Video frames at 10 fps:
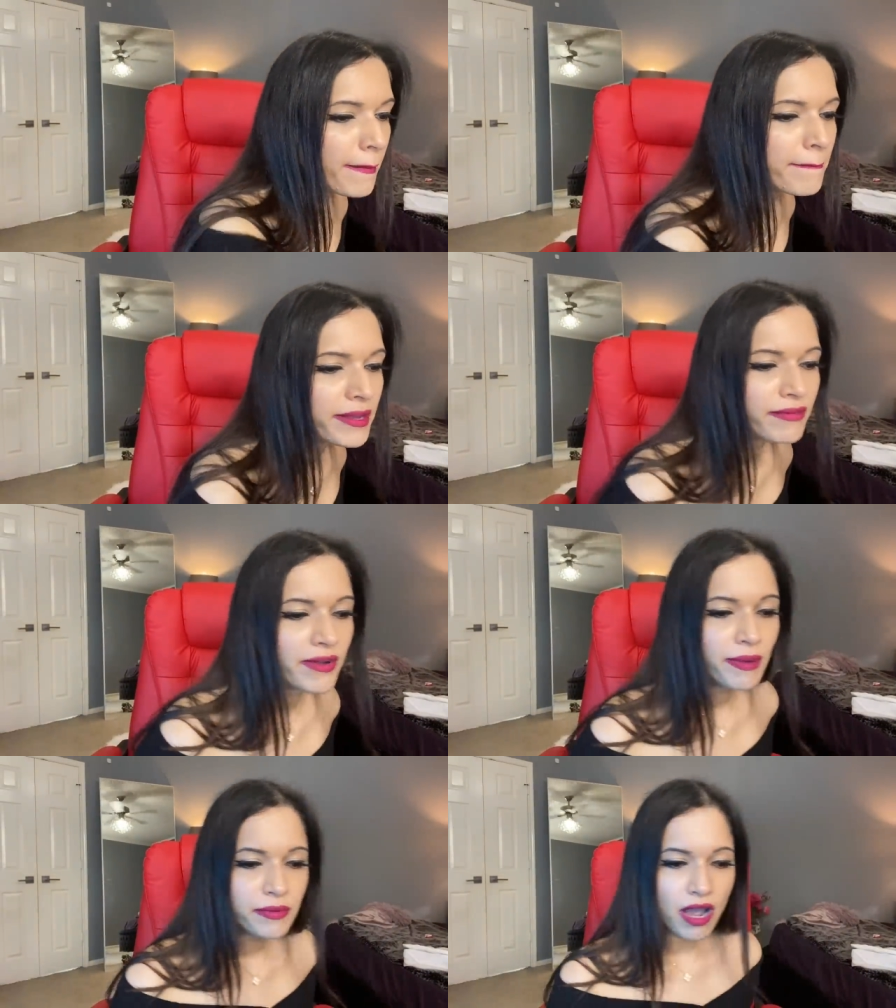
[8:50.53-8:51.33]
If
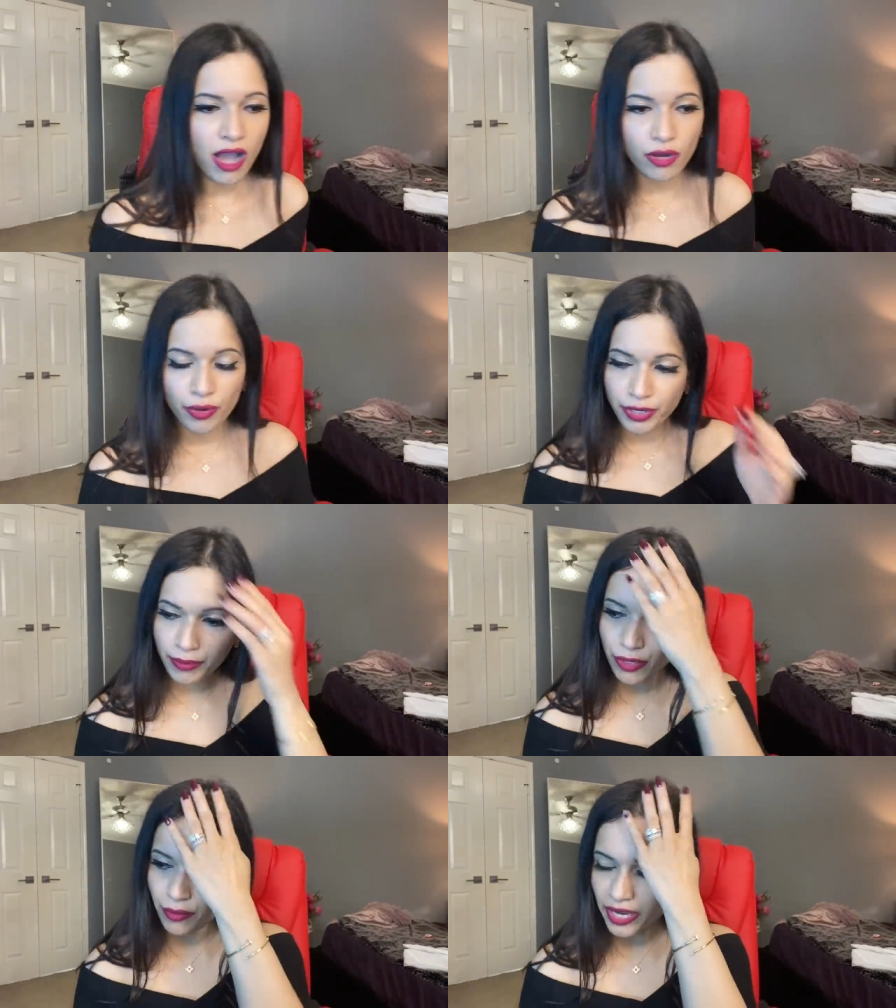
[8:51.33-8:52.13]
I'm not going to be
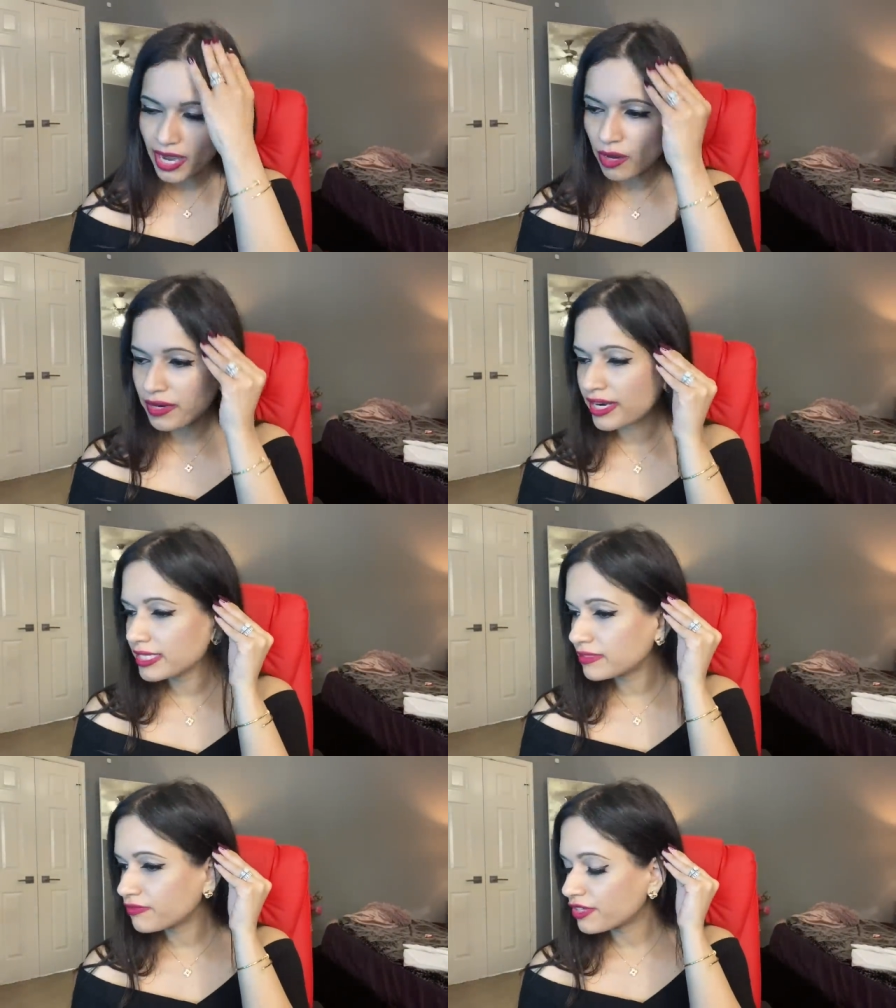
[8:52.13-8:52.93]
going out, and I
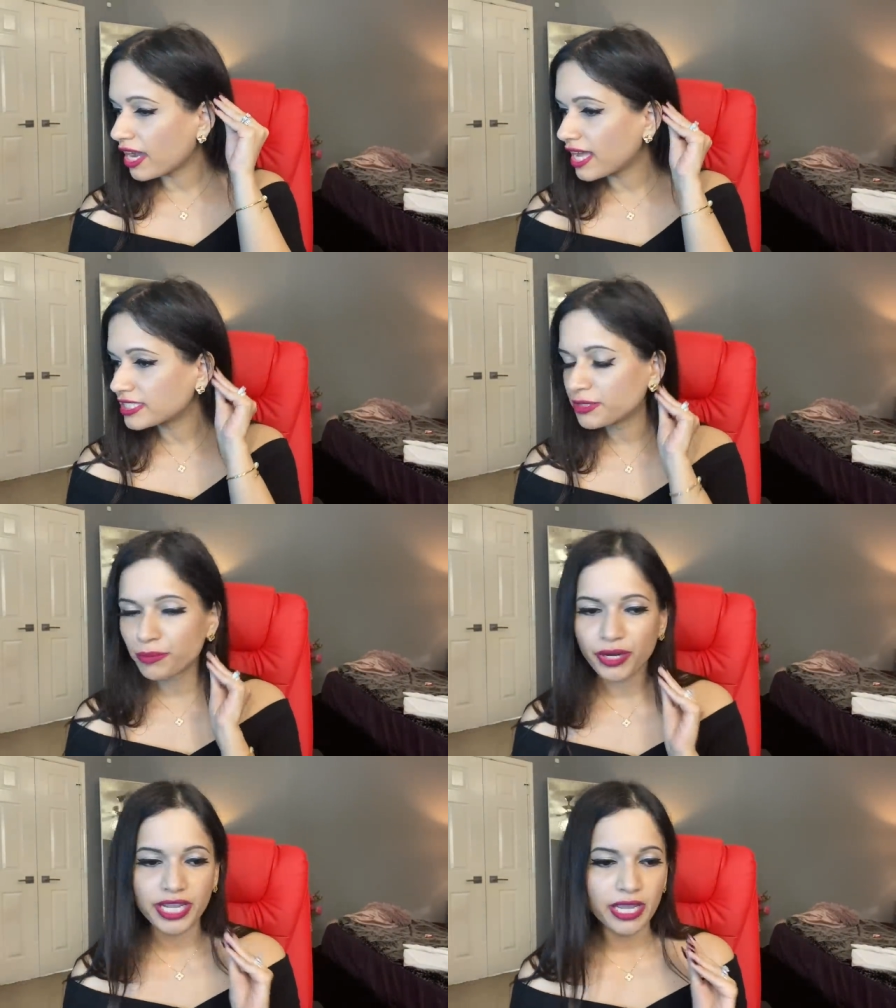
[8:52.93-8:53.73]
forgot to
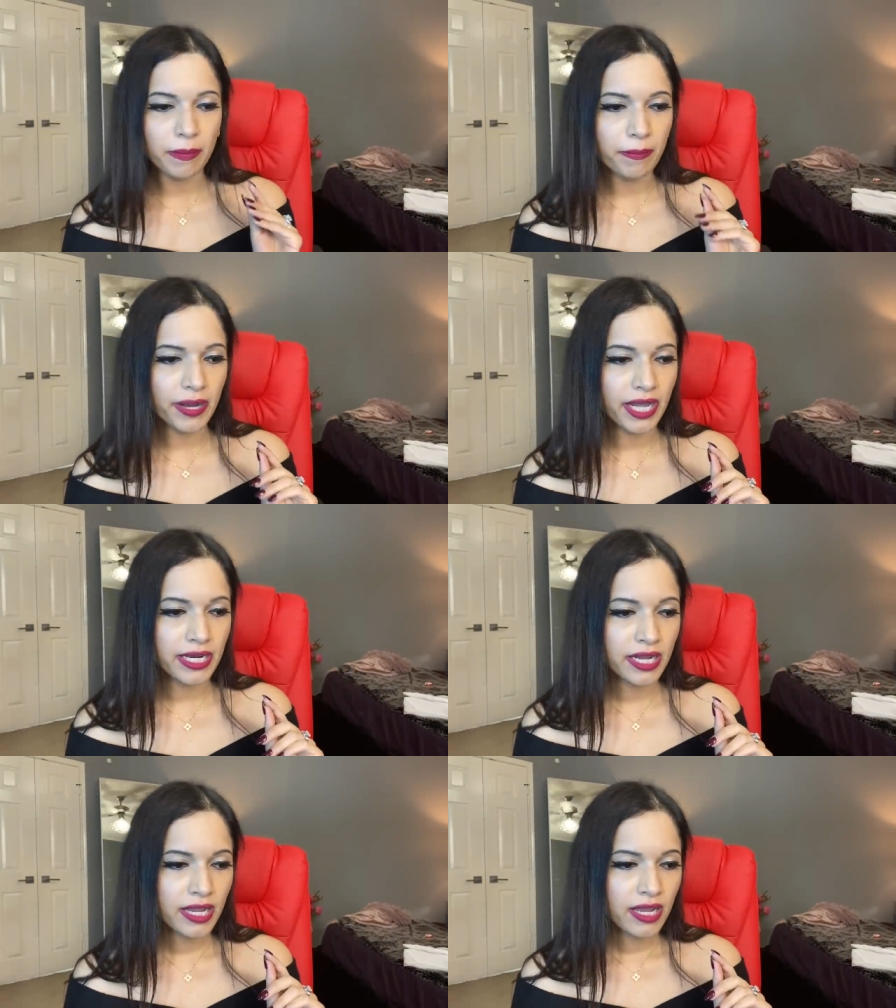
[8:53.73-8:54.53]
bring it, but
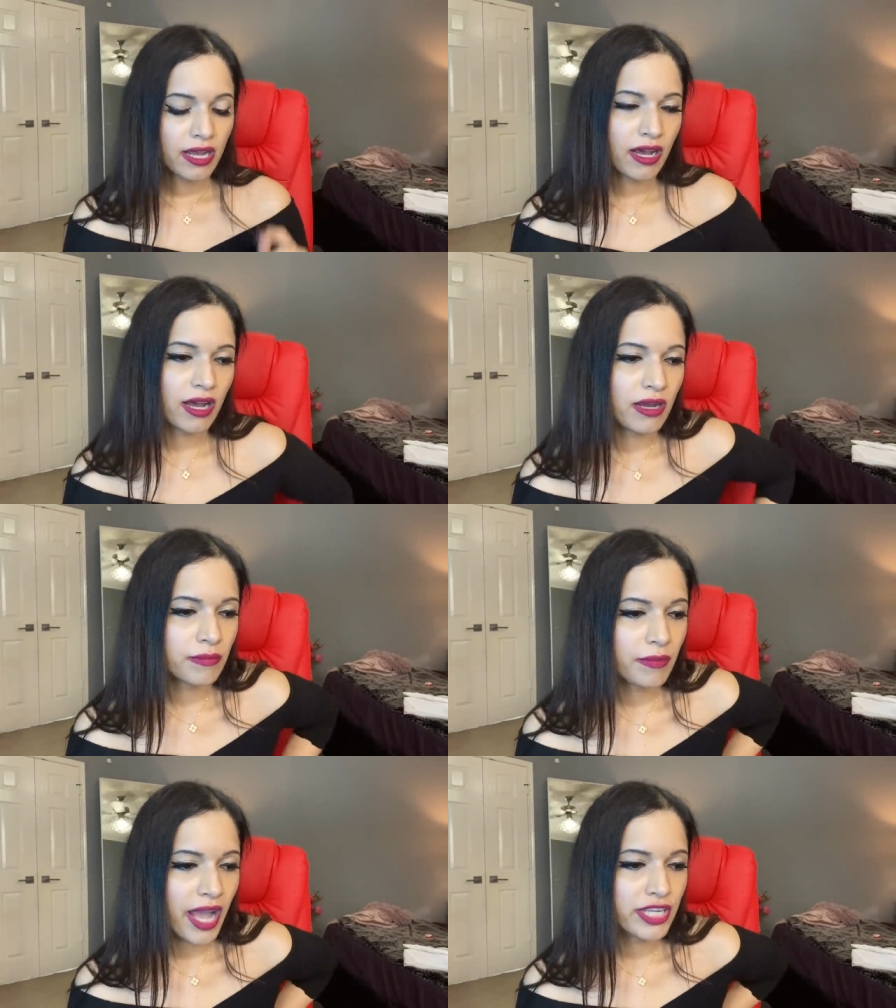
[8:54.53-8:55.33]

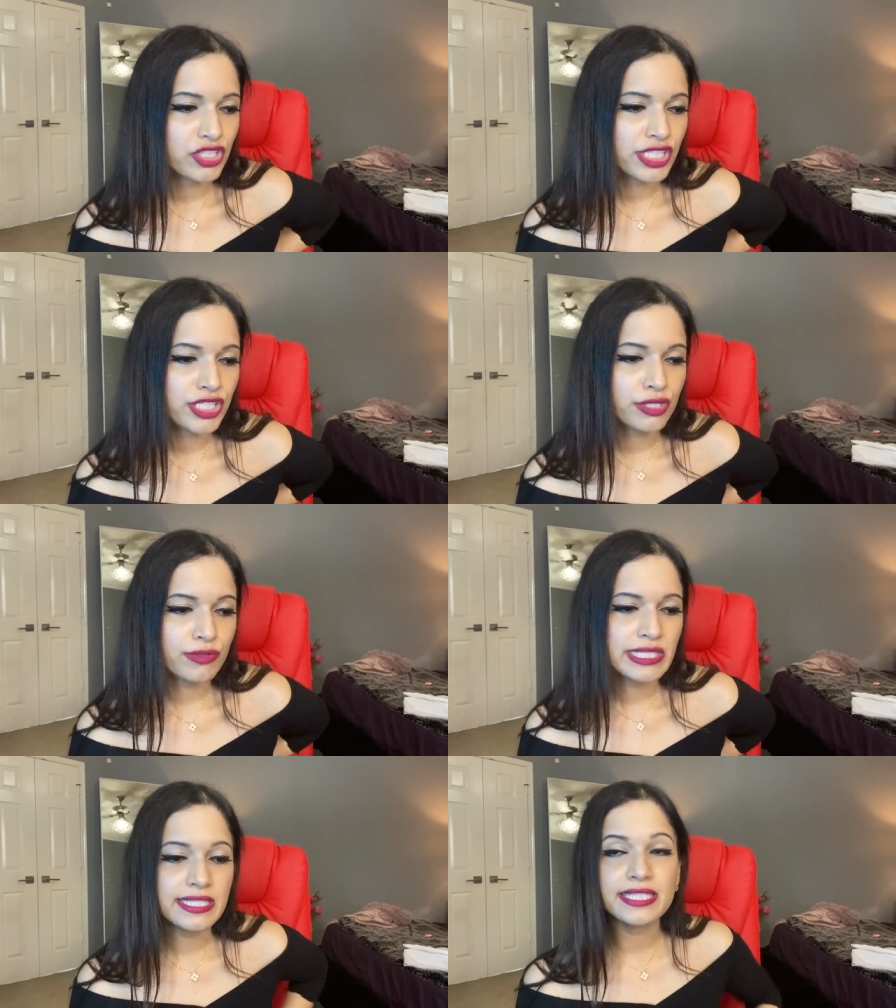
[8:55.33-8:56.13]
I just
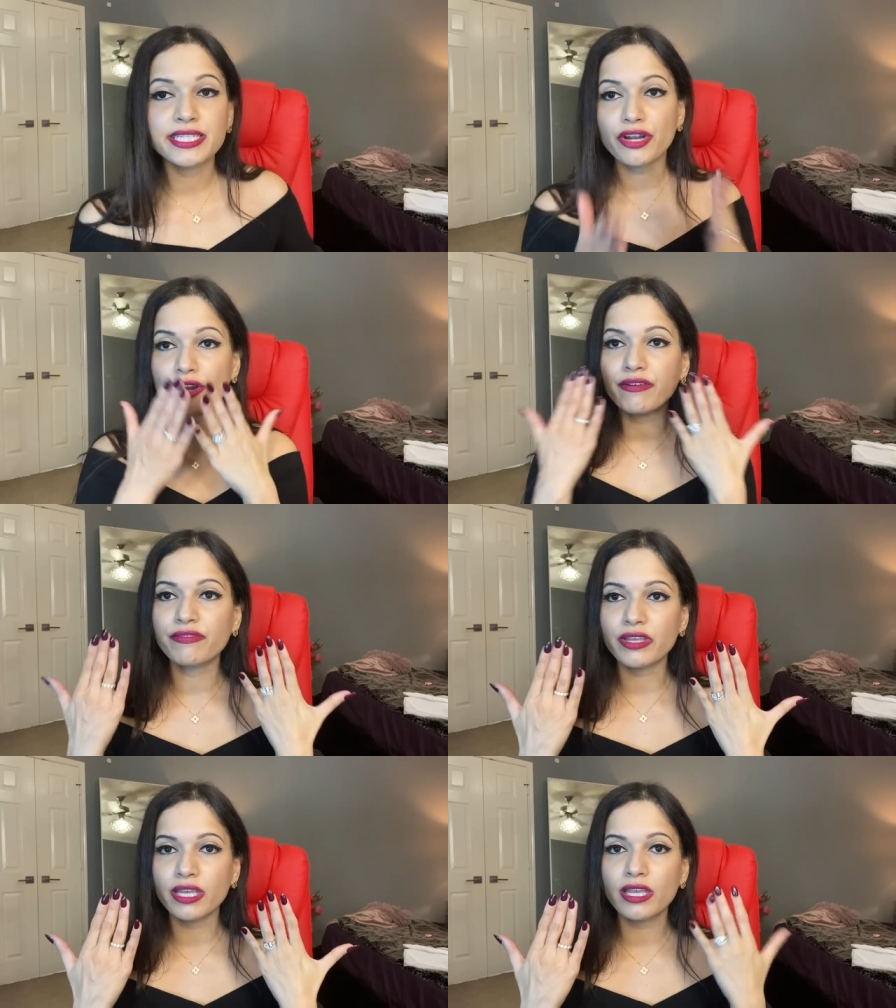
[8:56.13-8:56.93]
used the
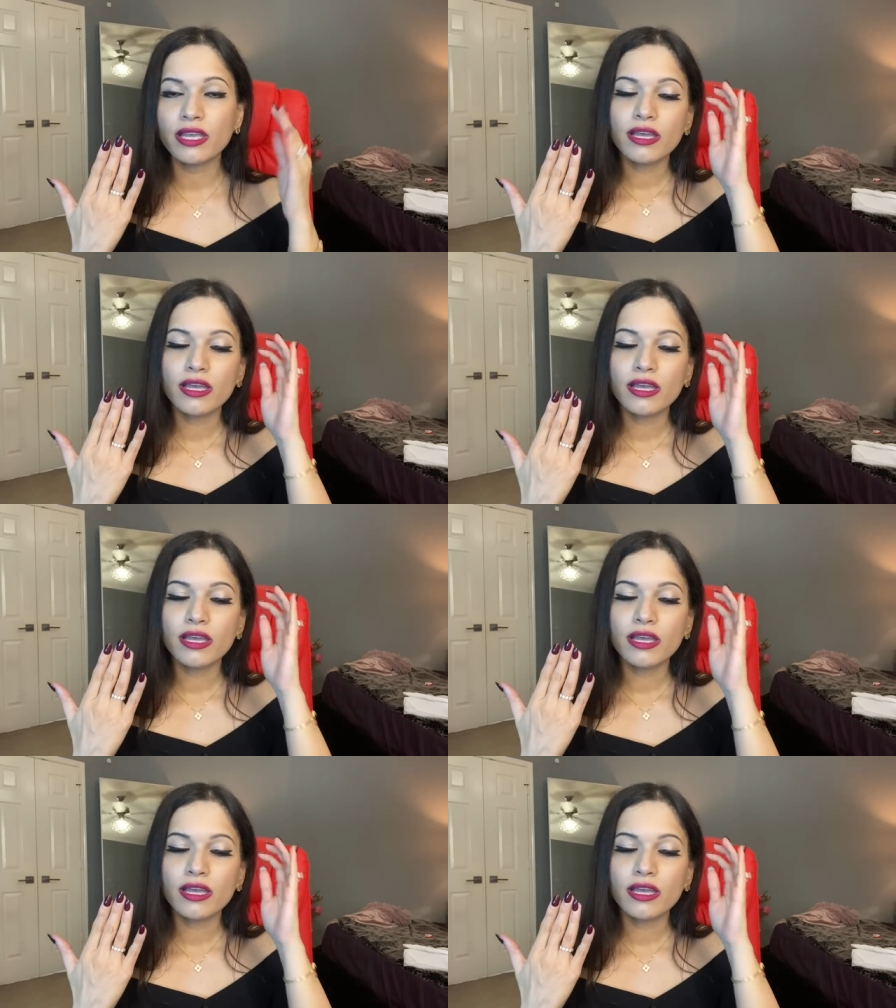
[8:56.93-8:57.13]
CeraVe